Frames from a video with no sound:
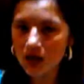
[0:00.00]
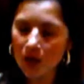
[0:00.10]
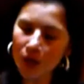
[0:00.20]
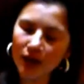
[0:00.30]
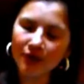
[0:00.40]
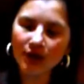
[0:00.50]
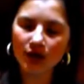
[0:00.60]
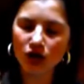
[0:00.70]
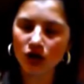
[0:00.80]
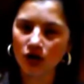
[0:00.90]
We had
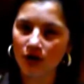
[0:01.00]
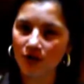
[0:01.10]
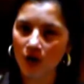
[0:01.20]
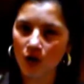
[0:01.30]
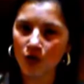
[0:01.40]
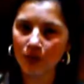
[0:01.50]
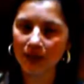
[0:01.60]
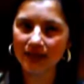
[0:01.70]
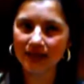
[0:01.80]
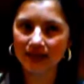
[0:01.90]
rehearsed on the phone,
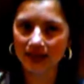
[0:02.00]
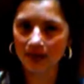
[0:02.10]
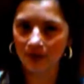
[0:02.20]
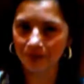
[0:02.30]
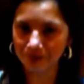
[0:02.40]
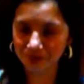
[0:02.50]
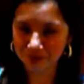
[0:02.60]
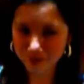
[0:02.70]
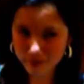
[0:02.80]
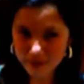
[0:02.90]
but still,
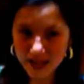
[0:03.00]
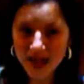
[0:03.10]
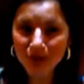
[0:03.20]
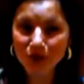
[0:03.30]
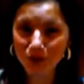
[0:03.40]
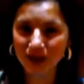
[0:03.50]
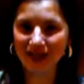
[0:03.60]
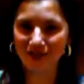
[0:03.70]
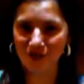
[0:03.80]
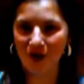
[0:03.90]
it was pretty
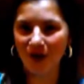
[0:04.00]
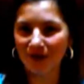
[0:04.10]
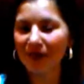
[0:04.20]
difficult.